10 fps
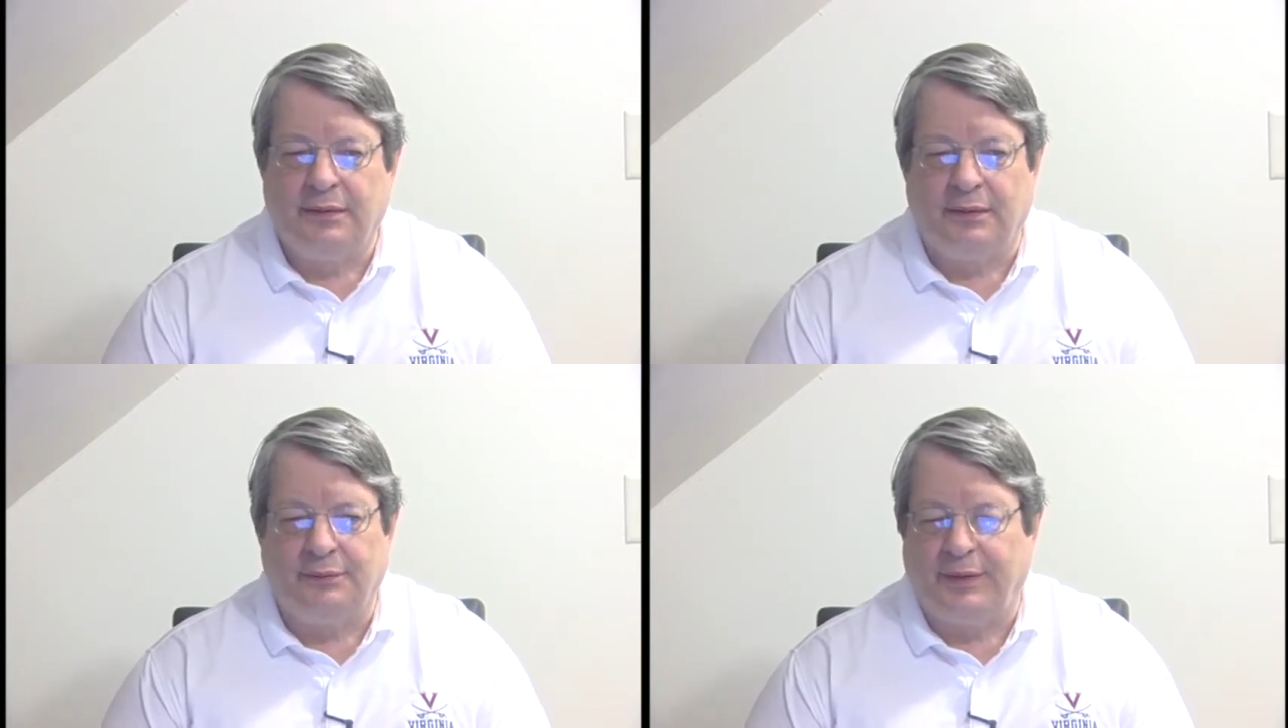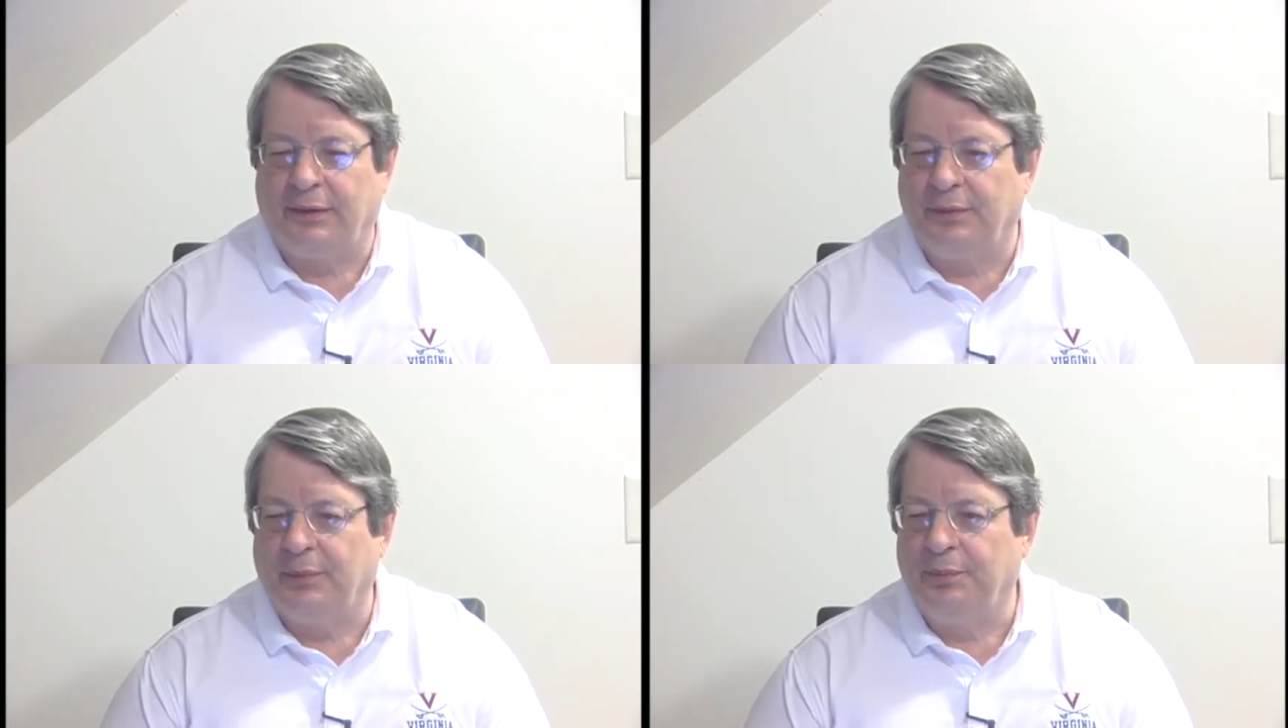
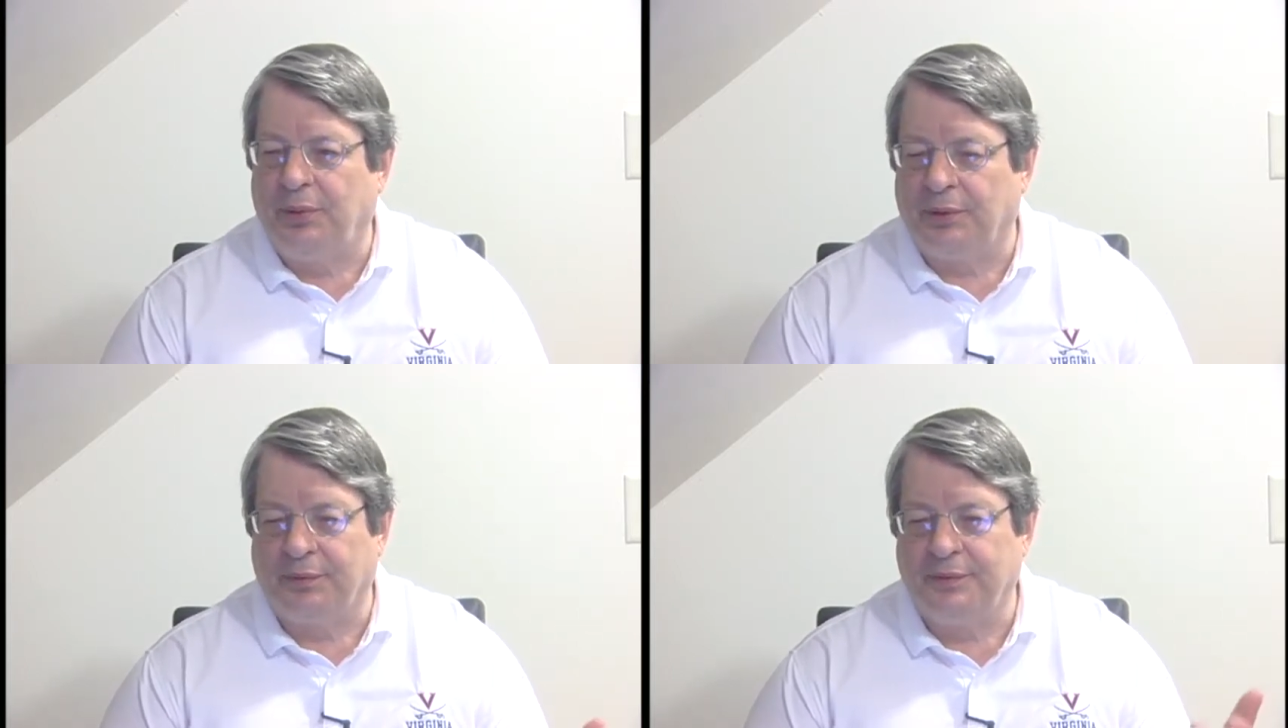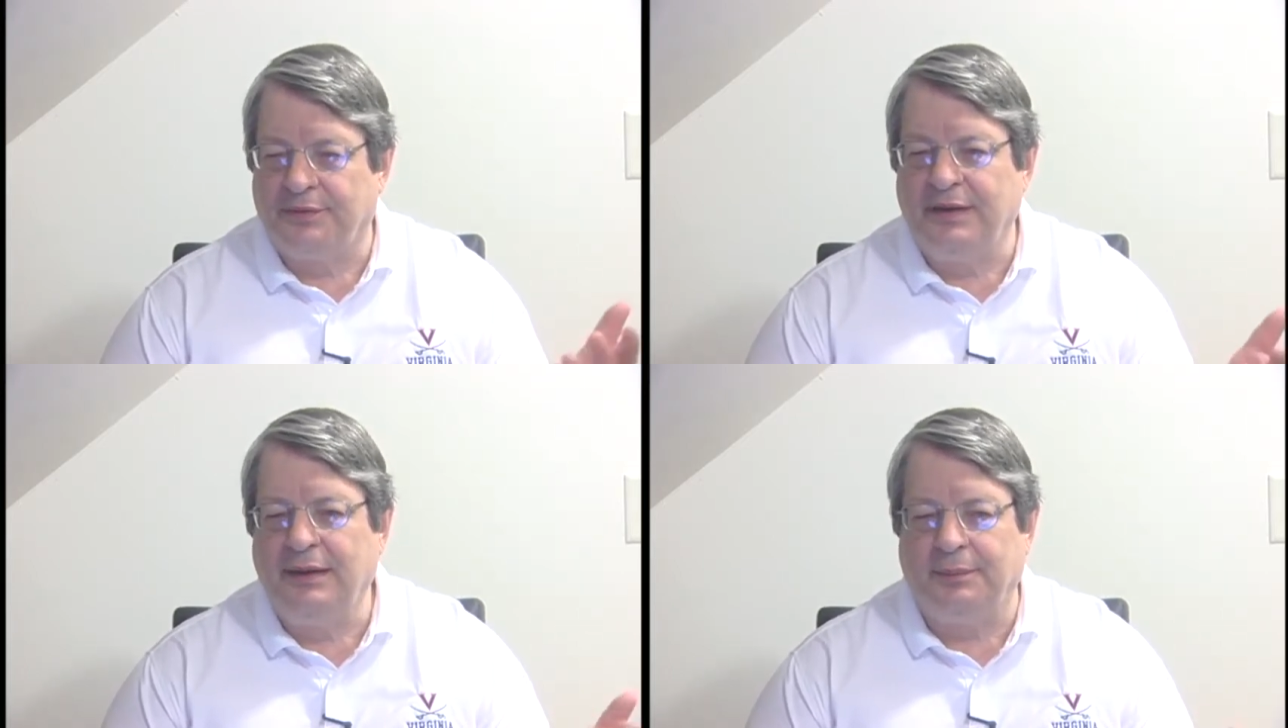valuable part of the
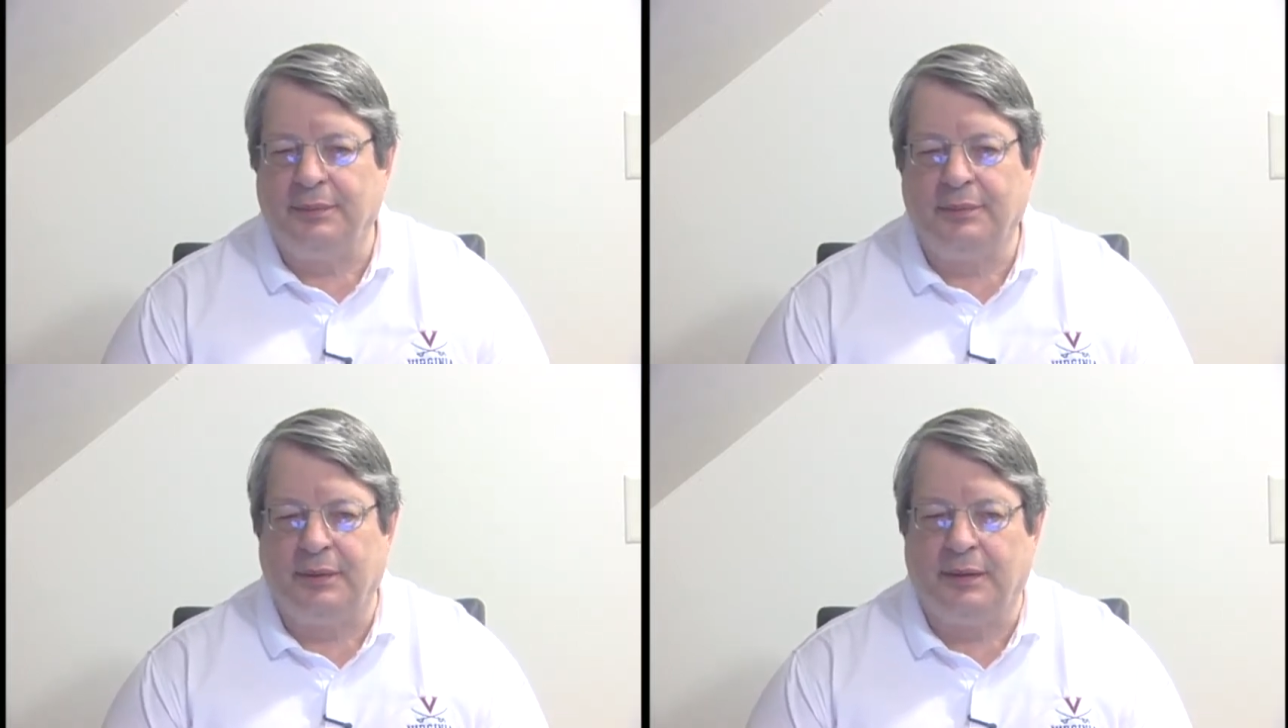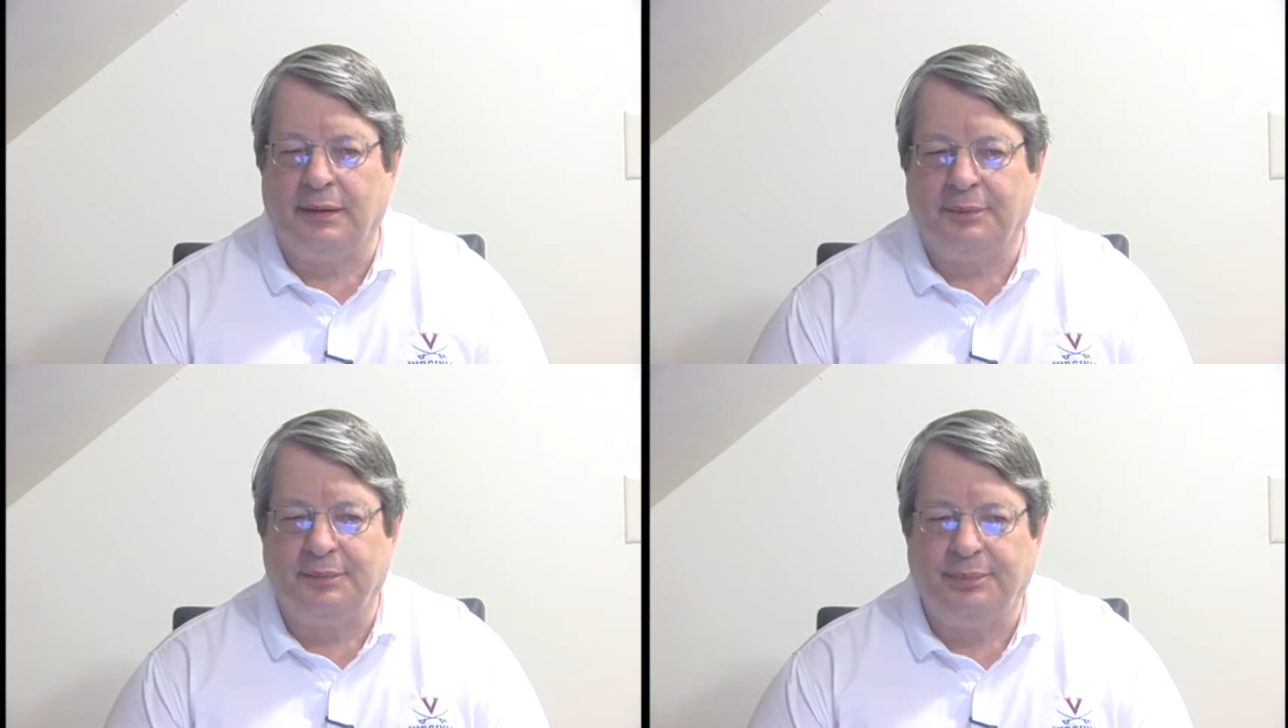team,
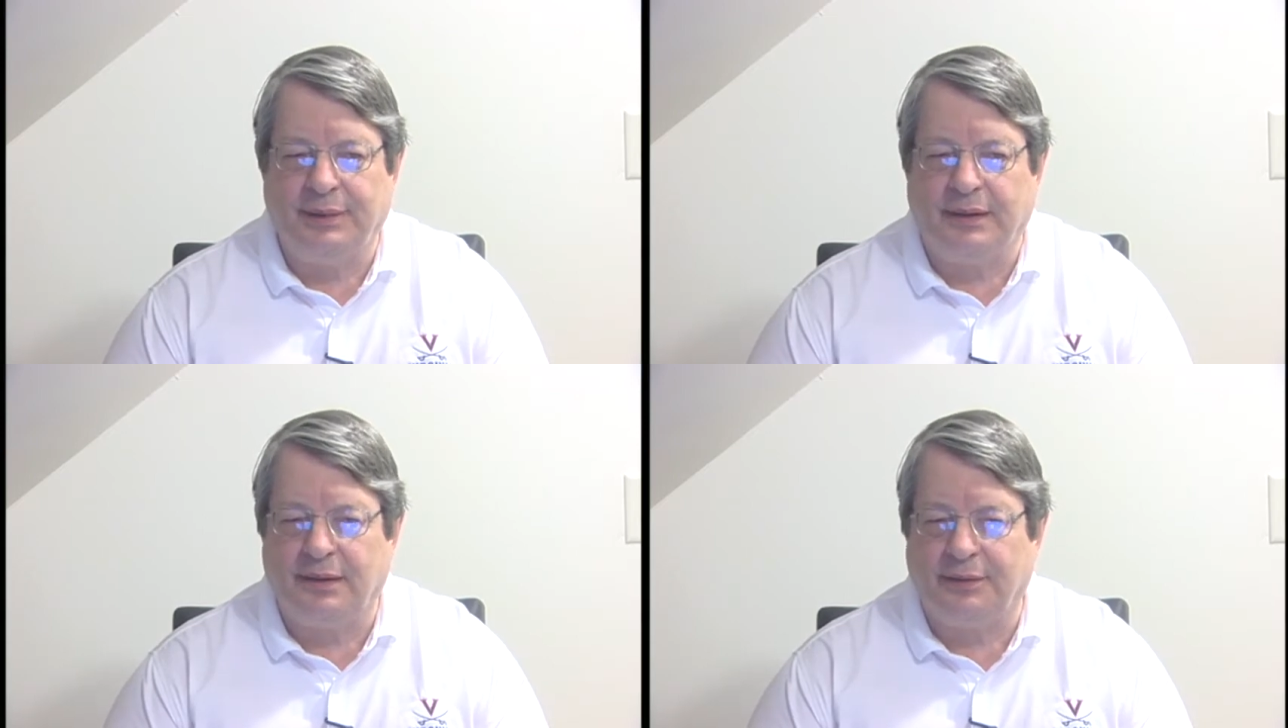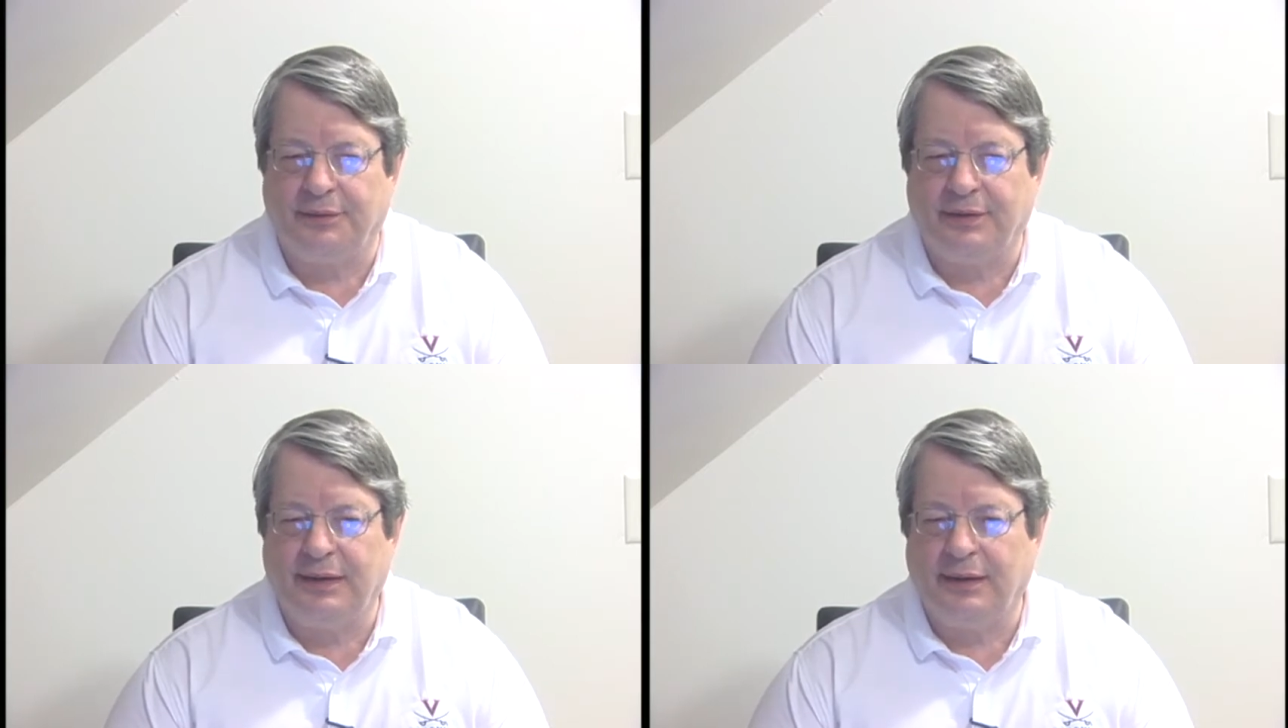
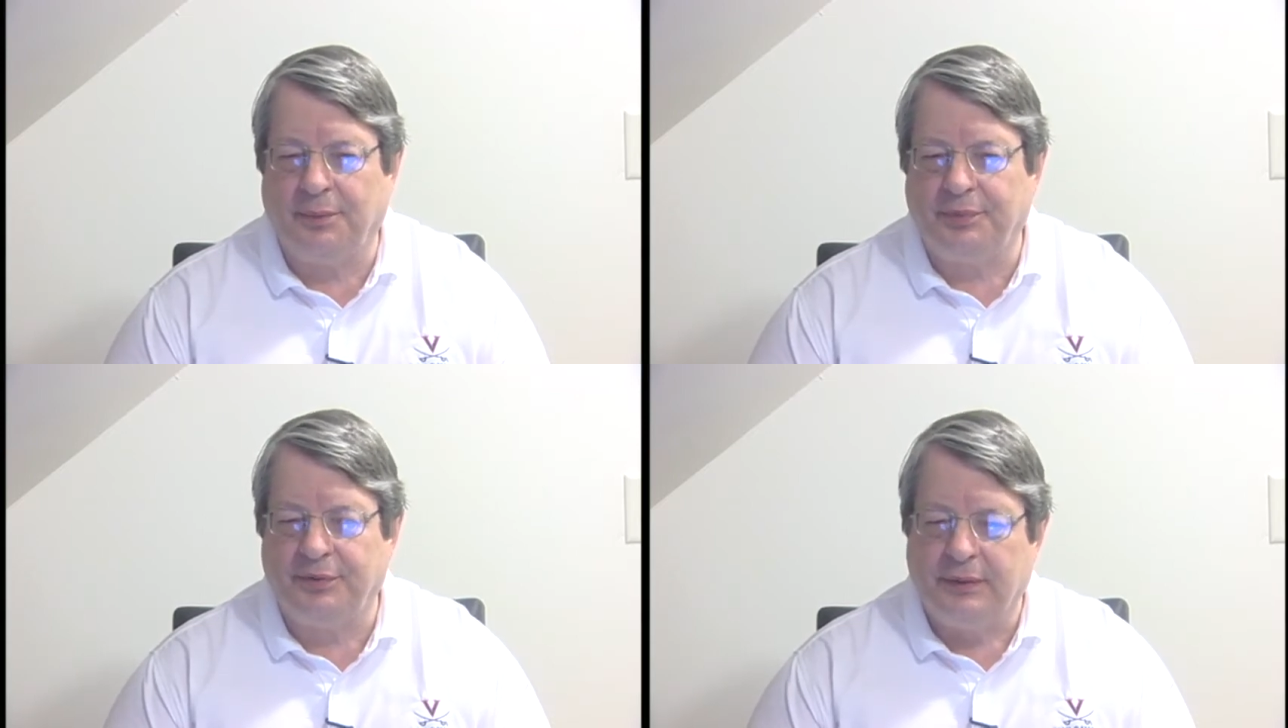because he helped